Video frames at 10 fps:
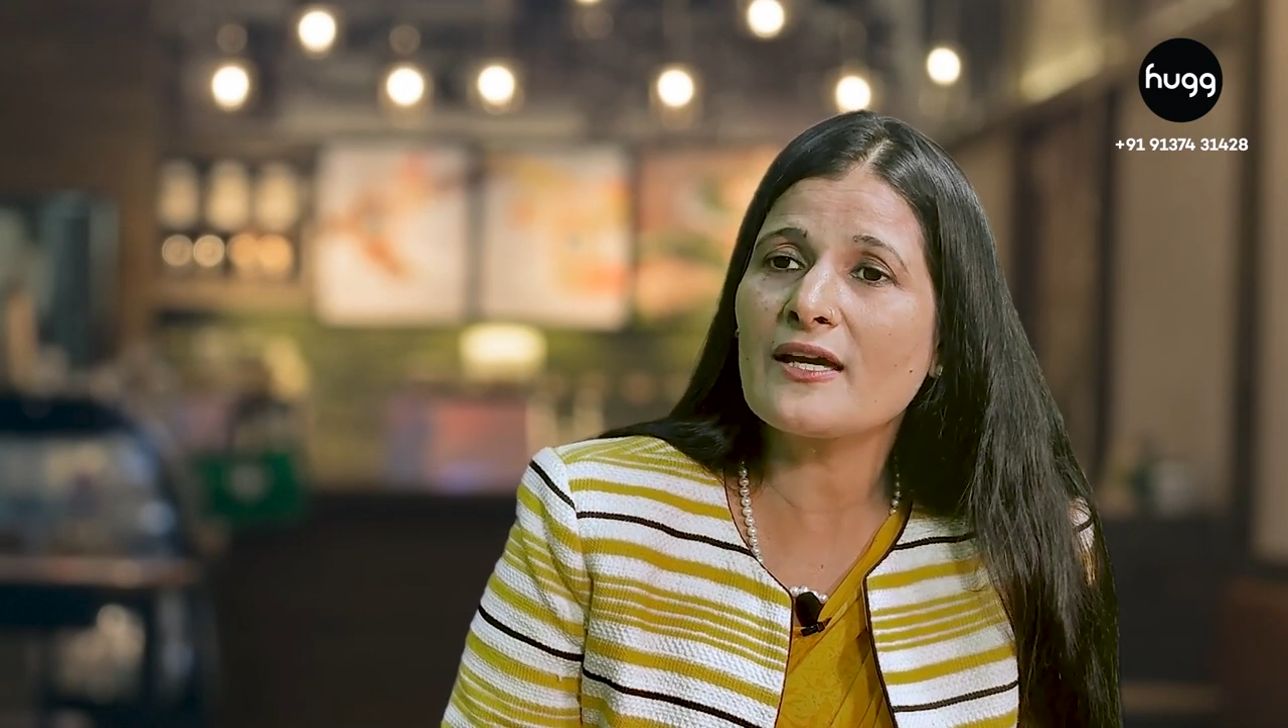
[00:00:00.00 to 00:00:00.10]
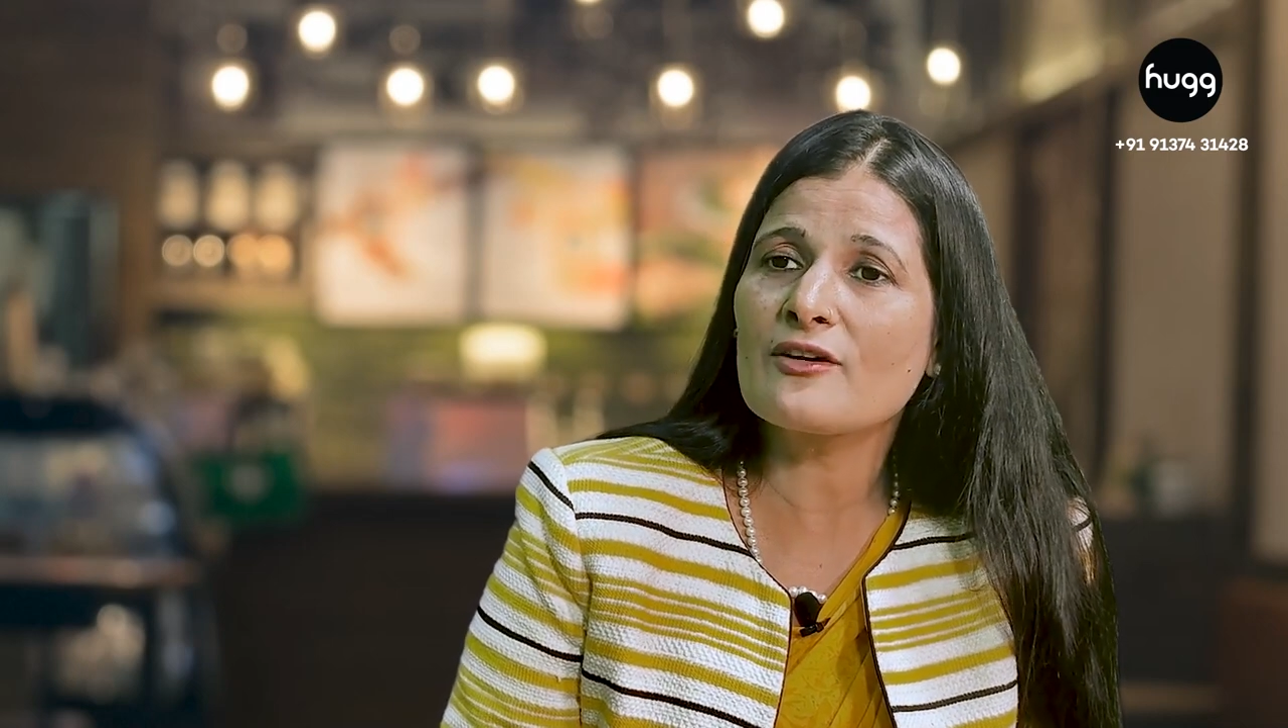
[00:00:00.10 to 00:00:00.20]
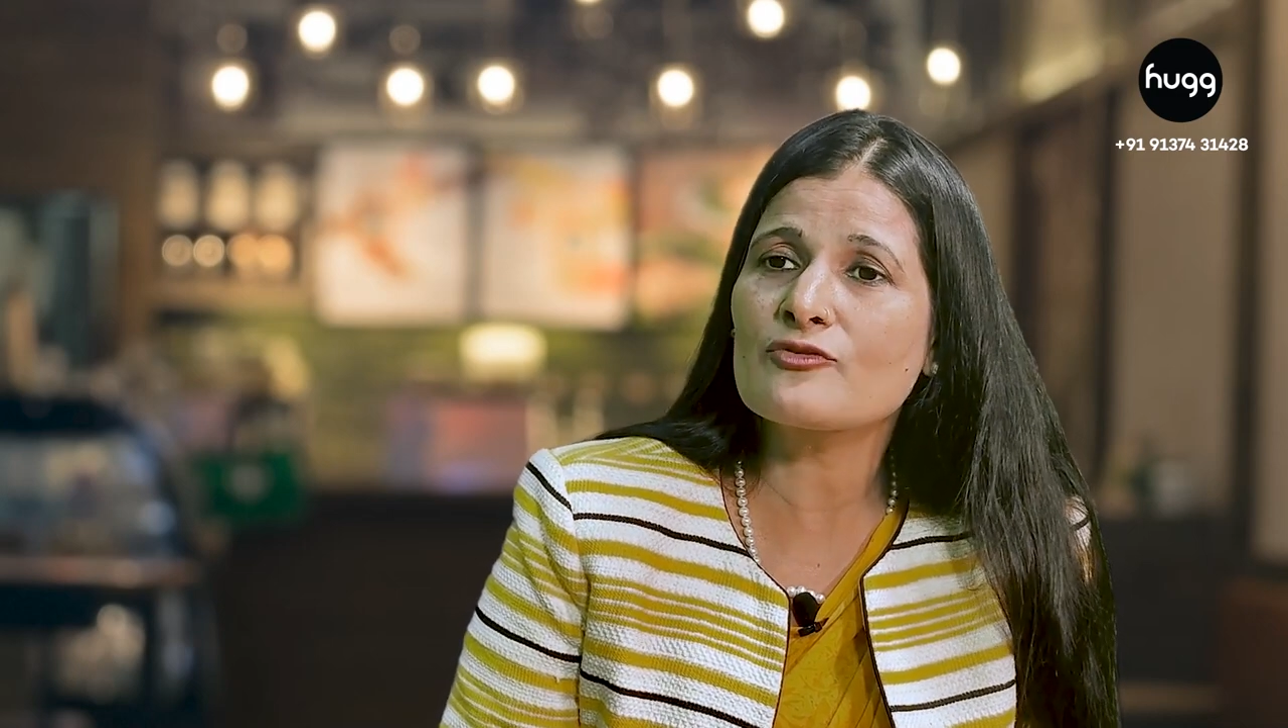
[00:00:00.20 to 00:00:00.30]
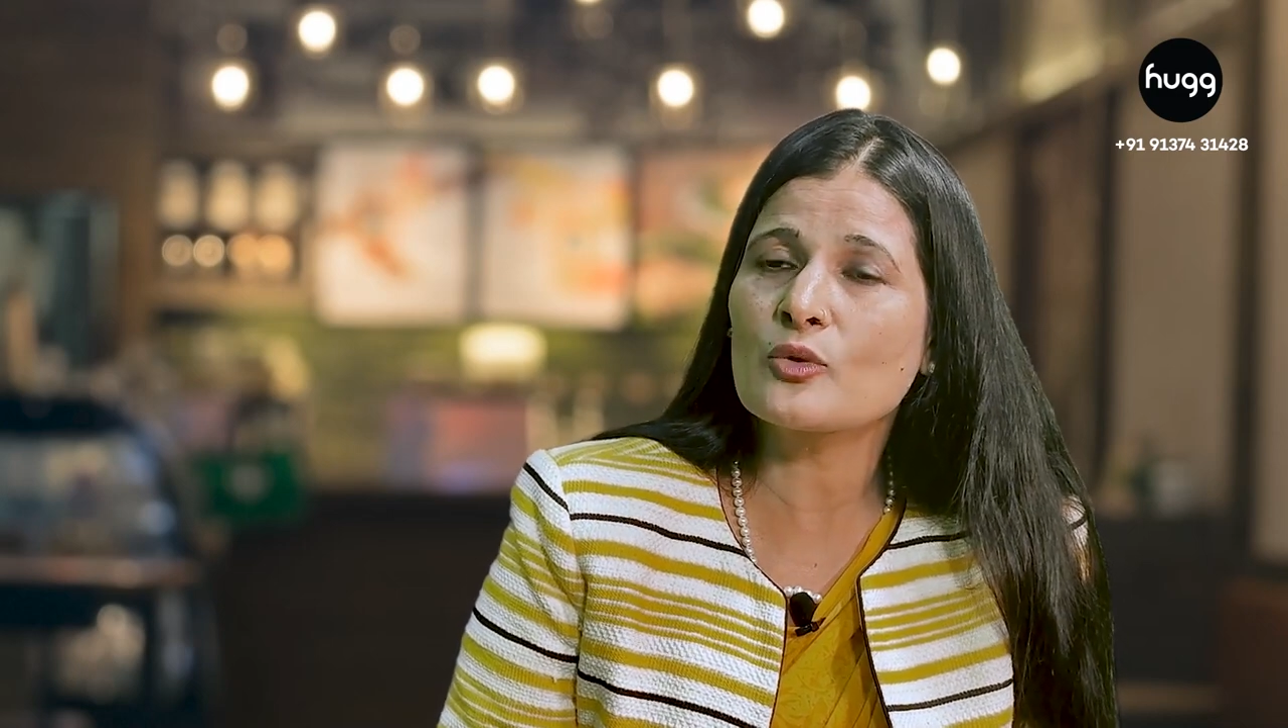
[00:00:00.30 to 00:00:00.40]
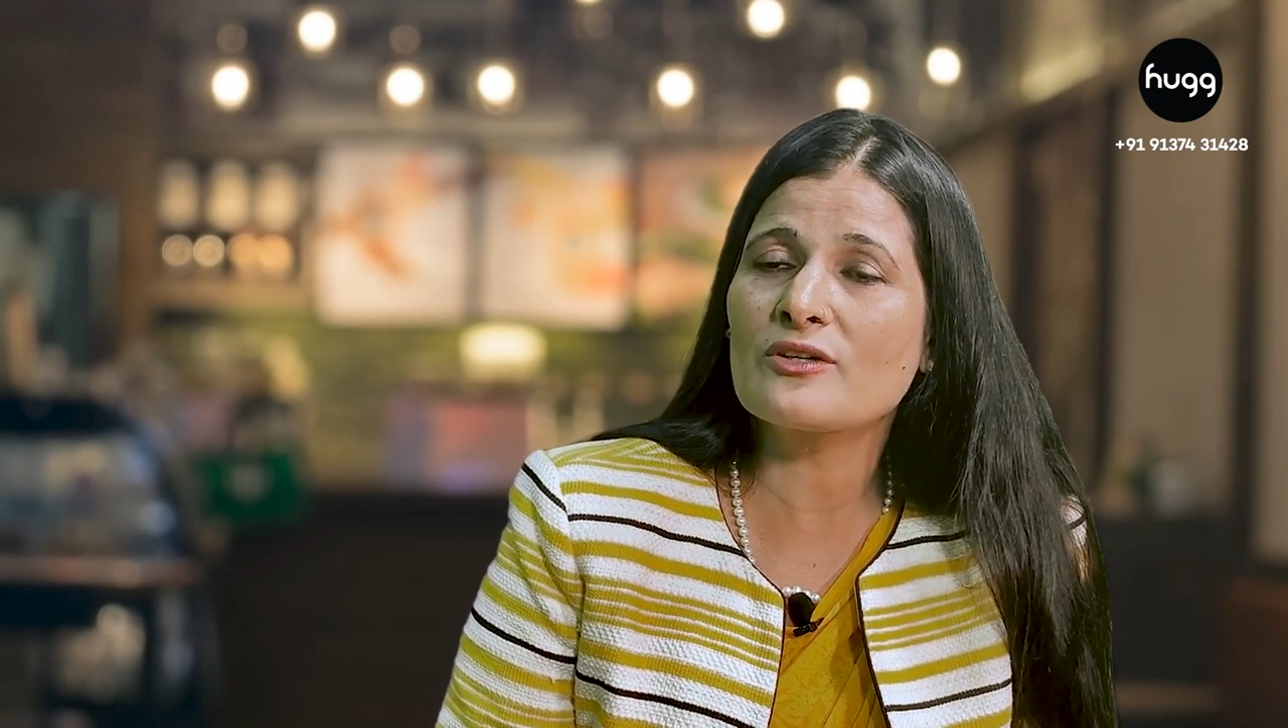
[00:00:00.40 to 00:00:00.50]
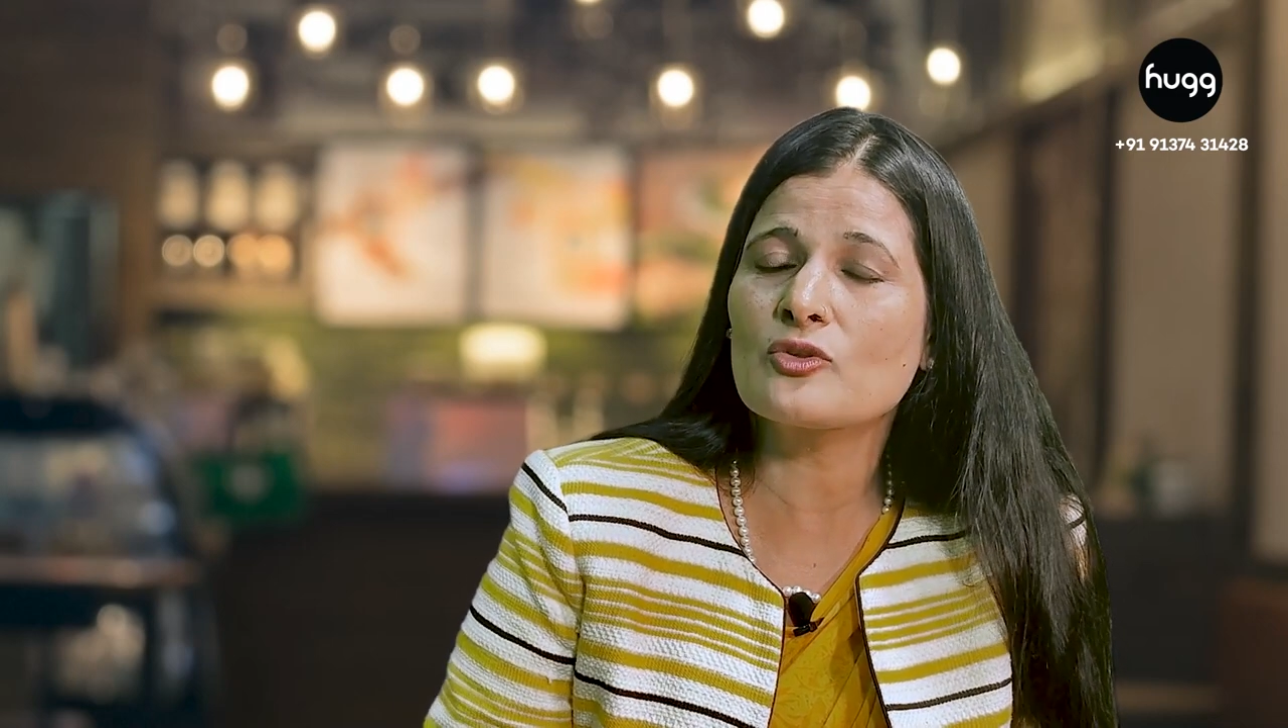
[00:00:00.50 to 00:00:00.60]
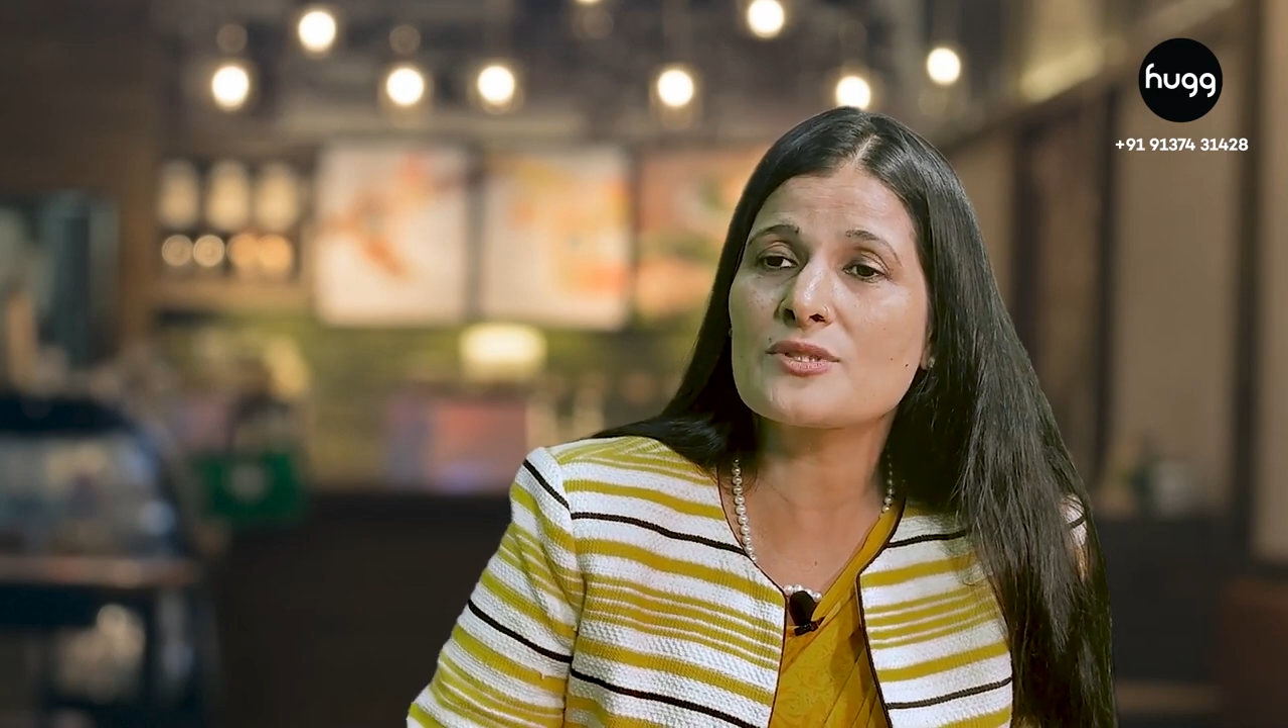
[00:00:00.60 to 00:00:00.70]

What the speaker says: I have to give